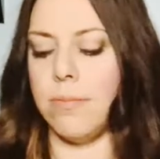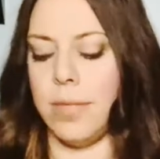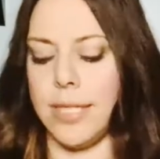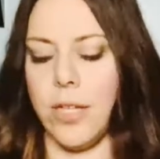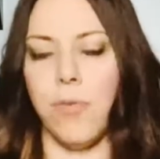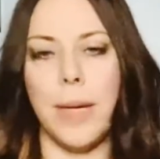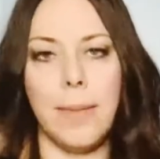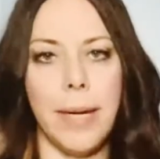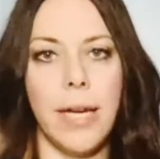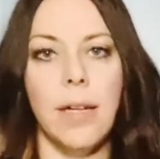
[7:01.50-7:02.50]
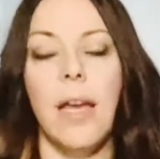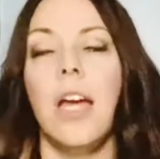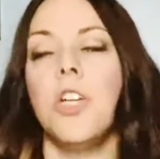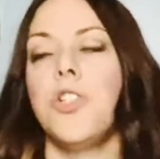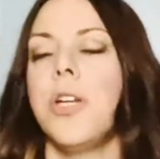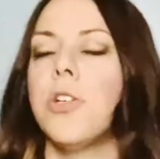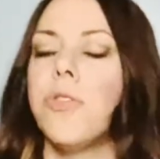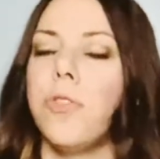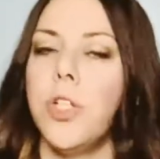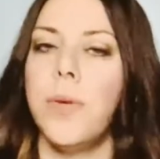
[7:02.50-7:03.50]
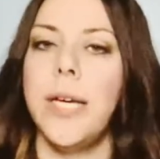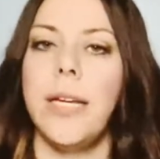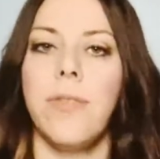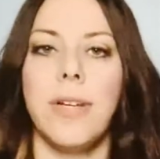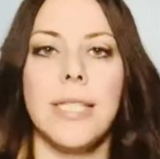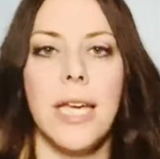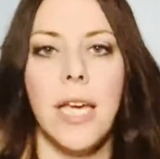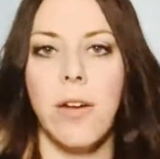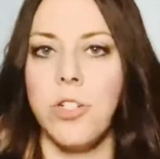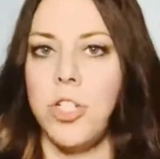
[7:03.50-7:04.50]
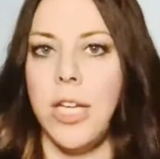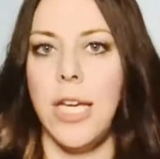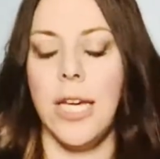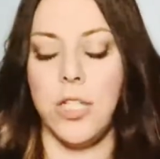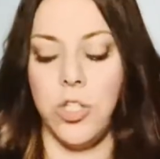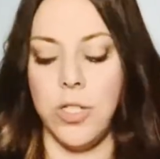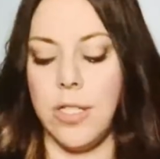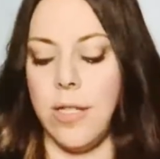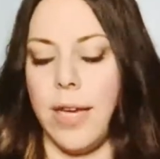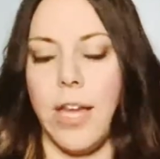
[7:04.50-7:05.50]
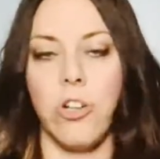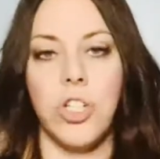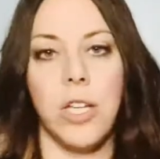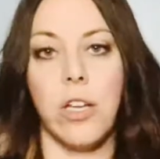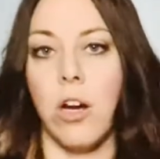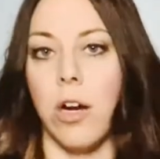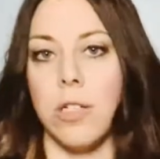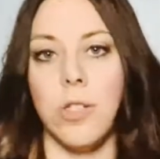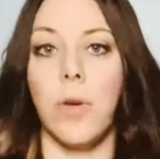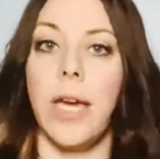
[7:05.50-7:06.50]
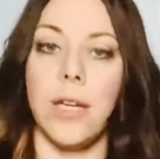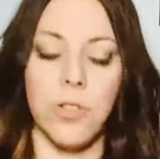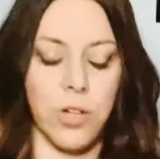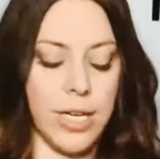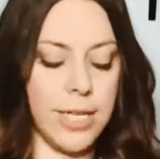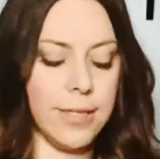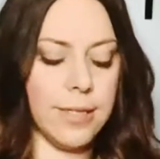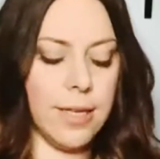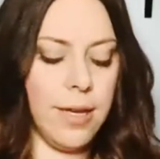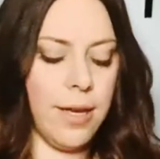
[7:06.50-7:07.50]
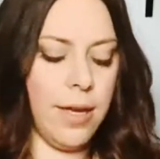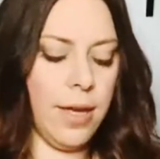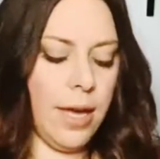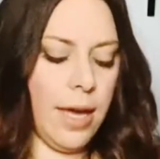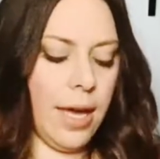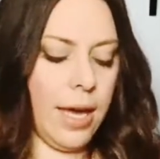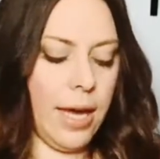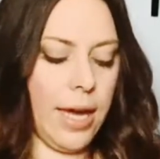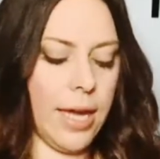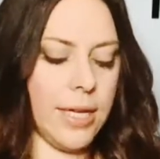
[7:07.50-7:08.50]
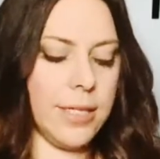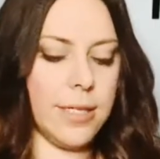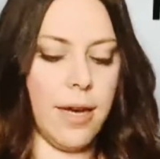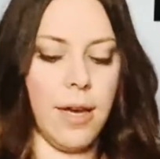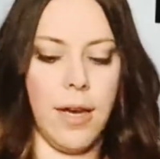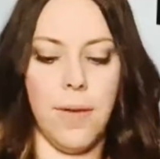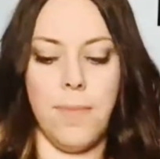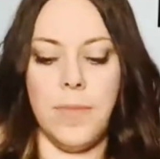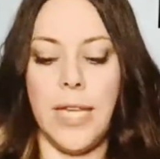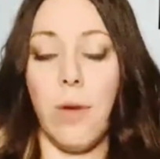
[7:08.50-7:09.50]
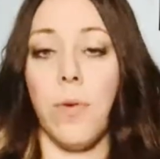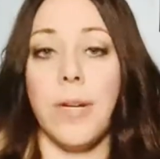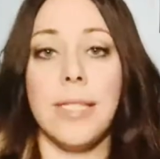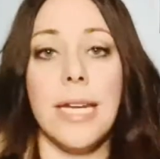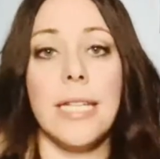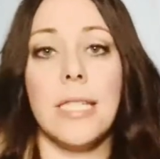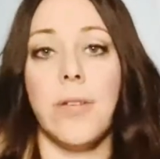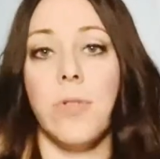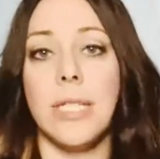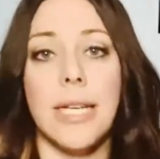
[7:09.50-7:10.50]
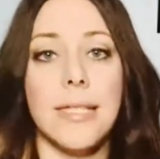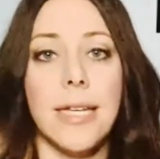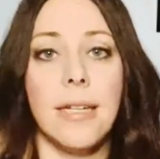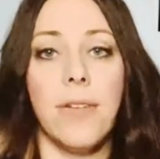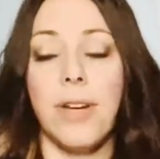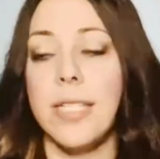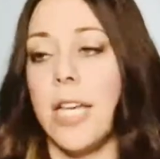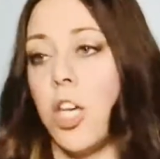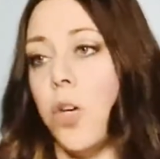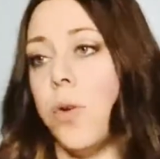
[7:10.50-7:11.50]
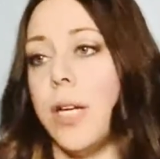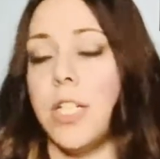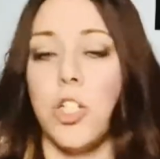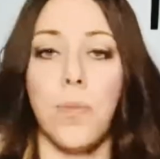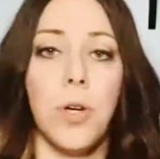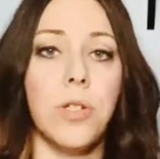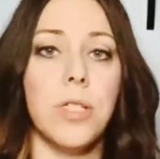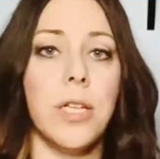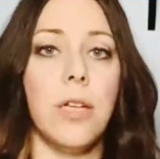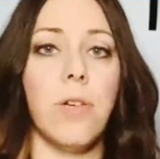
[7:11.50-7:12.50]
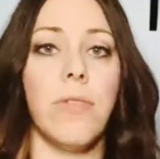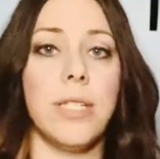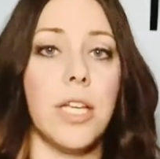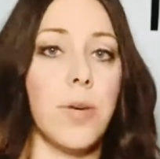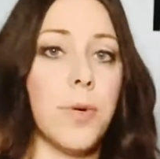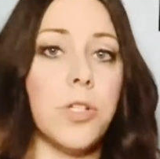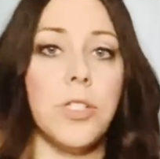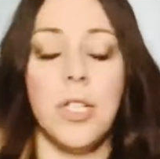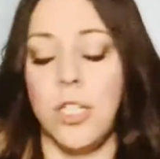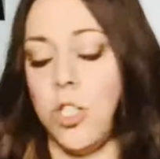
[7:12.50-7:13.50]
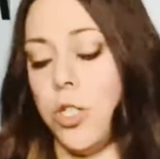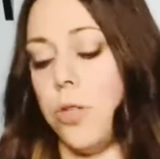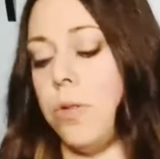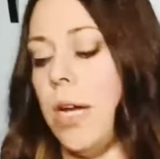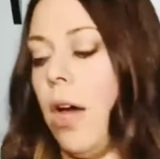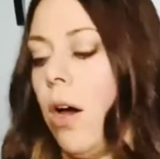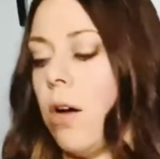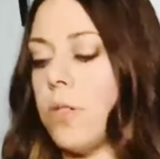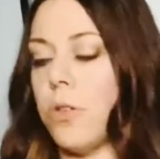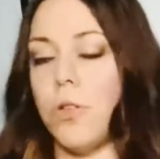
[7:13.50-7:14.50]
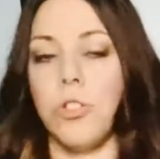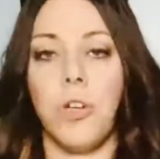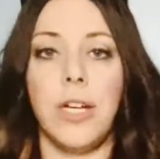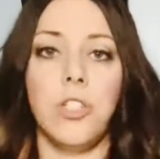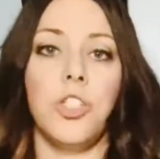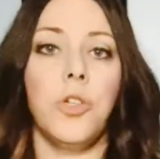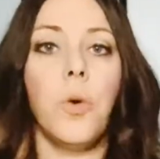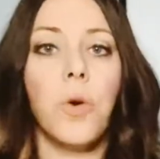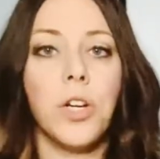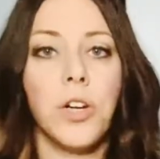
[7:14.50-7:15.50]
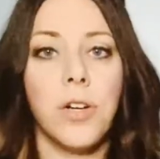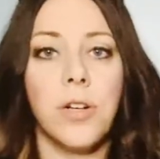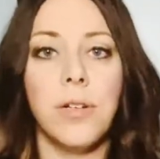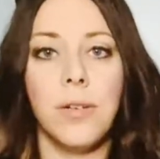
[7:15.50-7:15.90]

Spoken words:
that self-made man. Gender's fluid. If I say he or she, it's just the energy of the card, so kings or he's. And take what resonates, leave what doesn't. If I say you and it's your person, or if I say your person, it's you. Also, don't try to shoehorn your